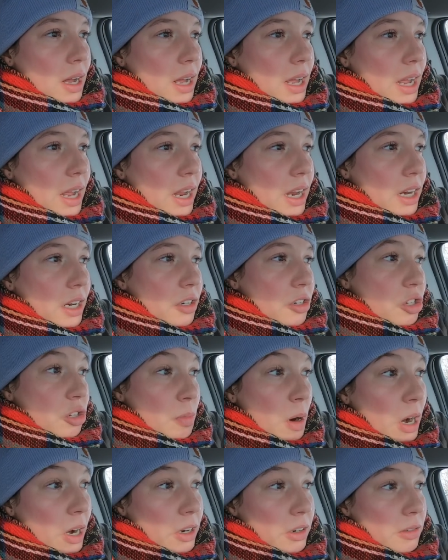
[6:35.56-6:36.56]
and
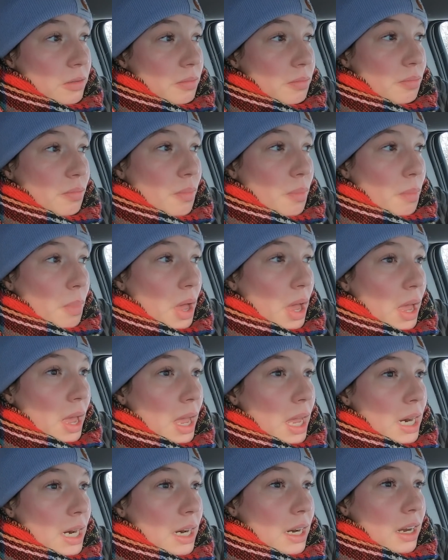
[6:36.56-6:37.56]
smart,
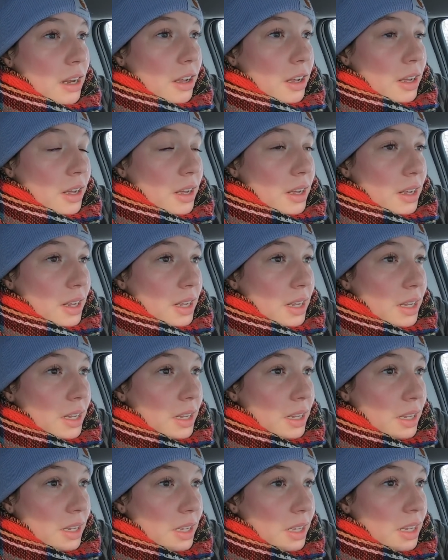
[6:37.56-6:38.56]
but
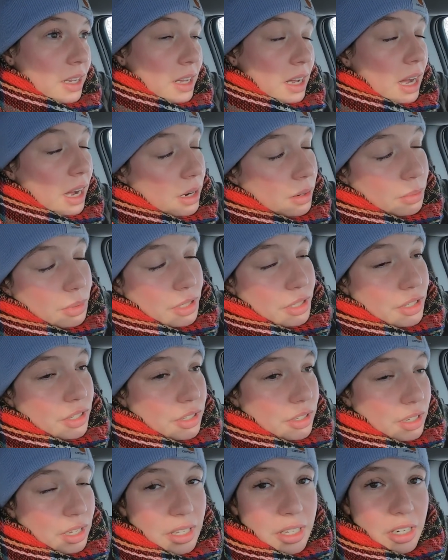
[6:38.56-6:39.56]
I
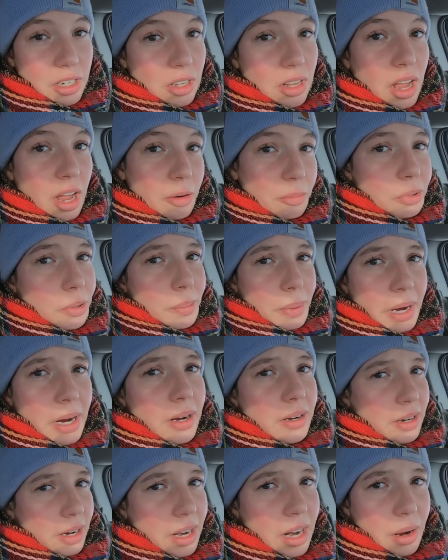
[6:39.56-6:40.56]
was a little
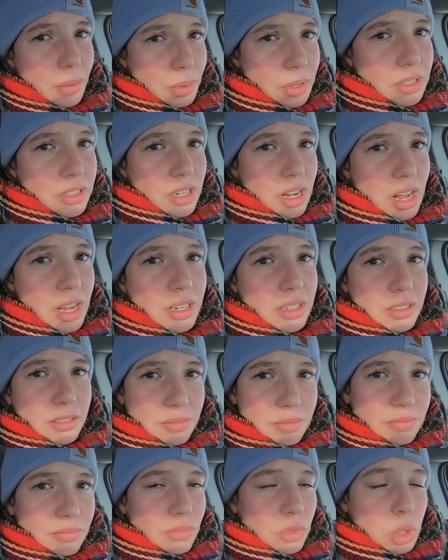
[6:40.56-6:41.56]
unprepared and I was not
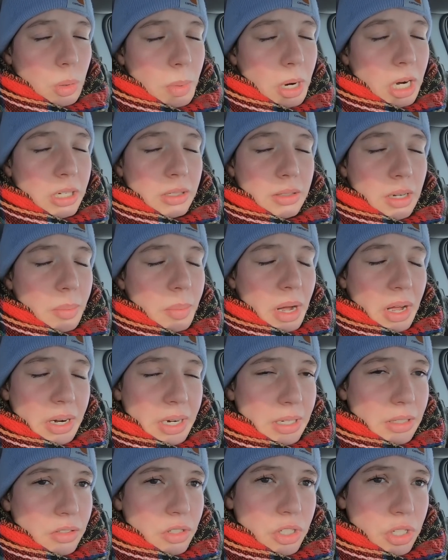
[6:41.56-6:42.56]
smart about
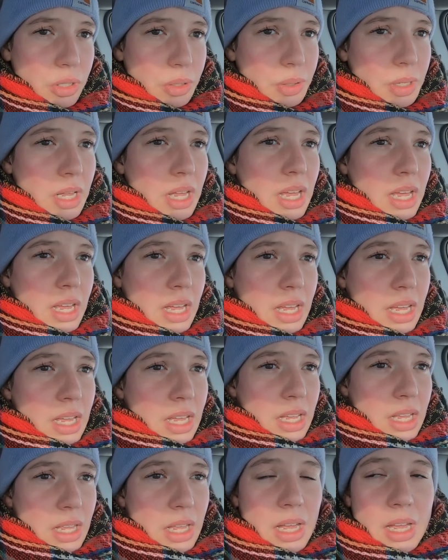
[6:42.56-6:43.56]
it. So
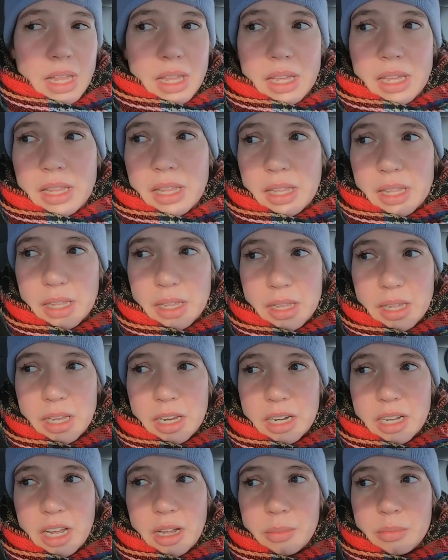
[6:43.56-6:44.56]

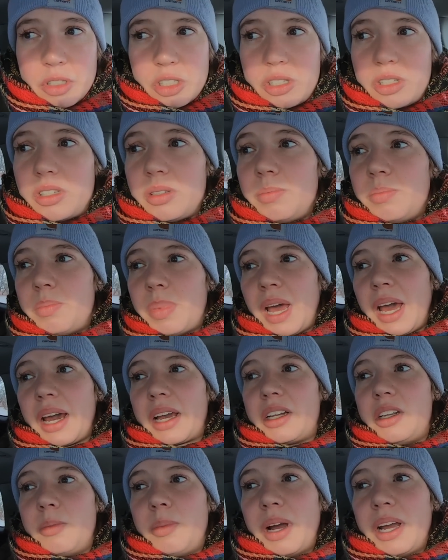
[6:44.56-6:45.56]
it comes back
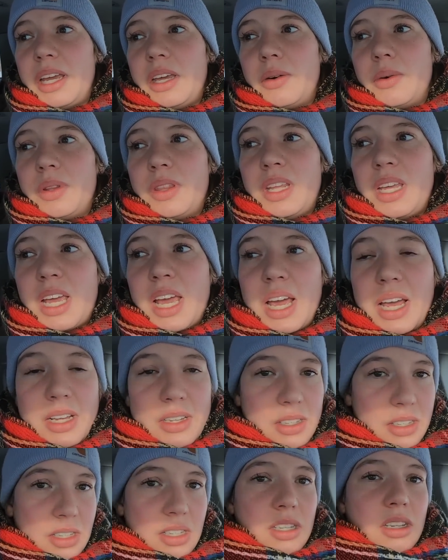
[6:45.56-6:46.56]
to bite you in the
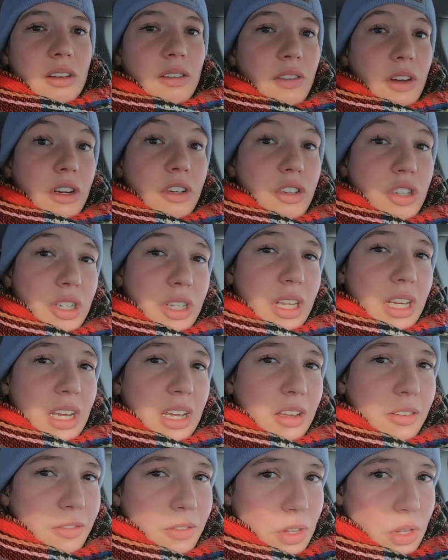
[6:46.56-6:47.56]
ass eventually
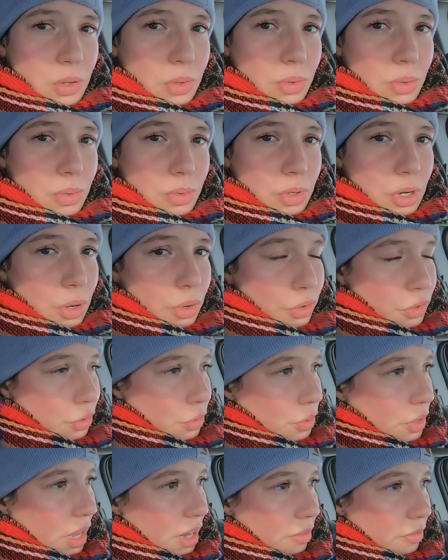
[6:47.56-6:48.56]
if you go through
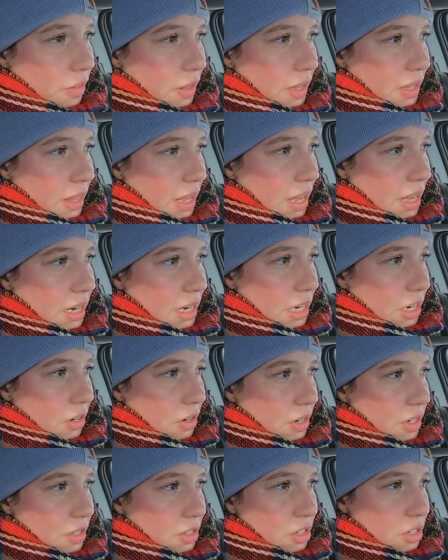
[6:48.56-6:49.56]
life like that here
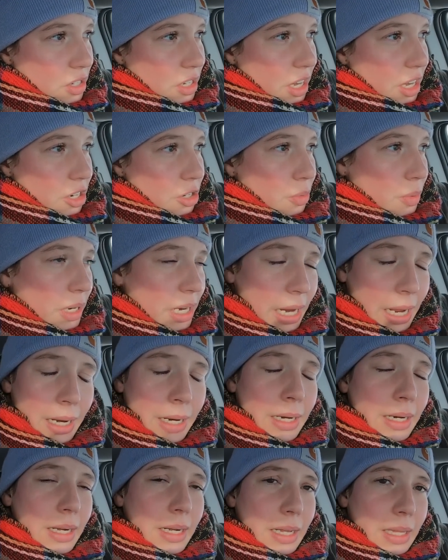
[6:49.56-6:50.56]
in Saskatchewan,
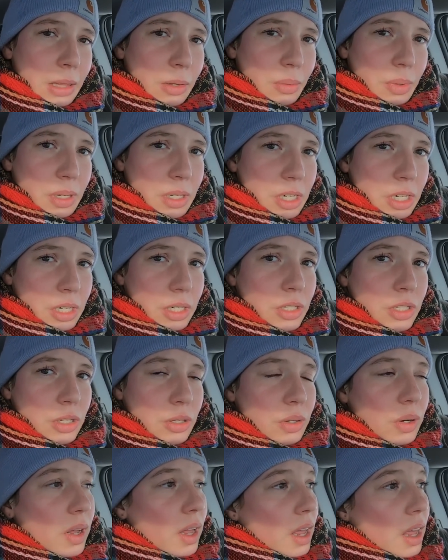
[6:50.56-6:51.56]
Canada in the winter.
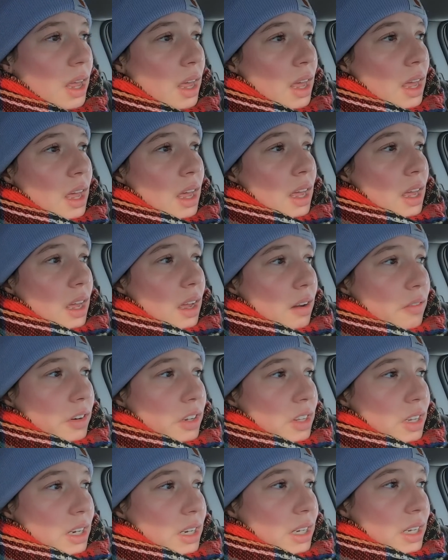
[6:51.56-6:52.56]
So
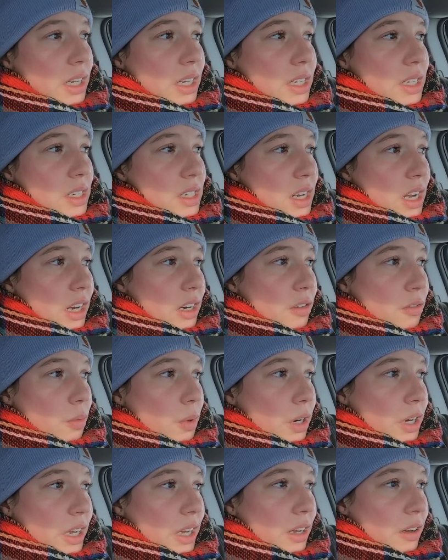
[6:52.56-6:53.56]
everything is kind of
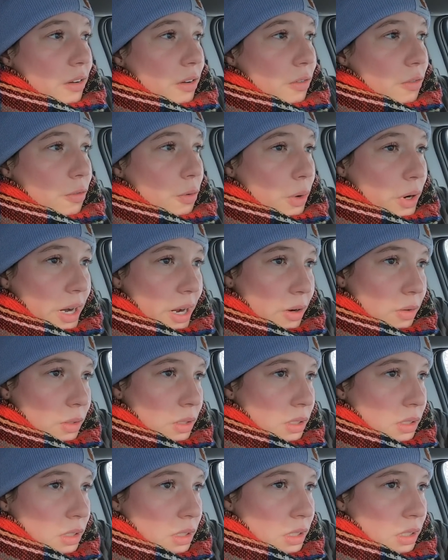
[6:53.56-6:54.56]
working for now.
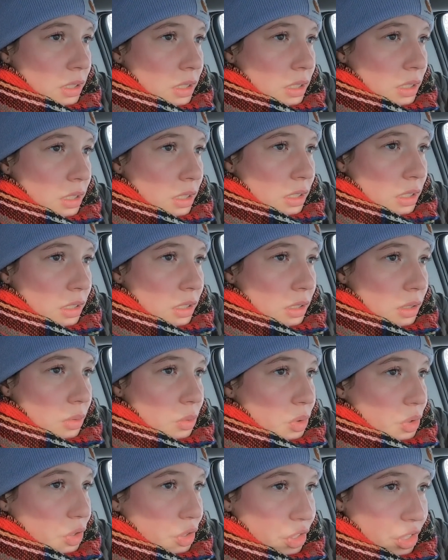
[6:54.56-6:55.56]

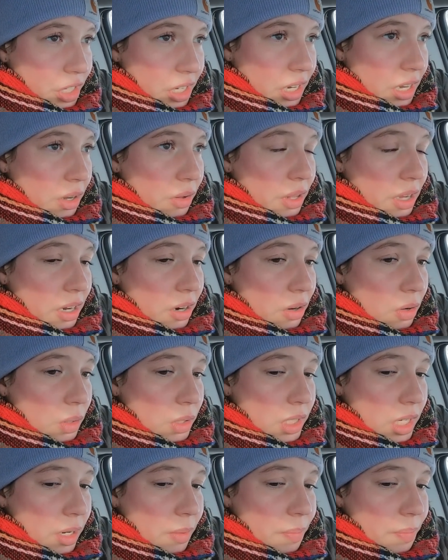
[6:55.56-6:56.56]
We'll see how that
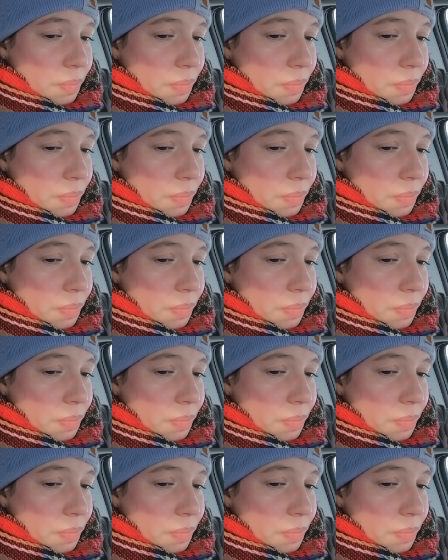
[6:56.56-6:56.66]
holds up.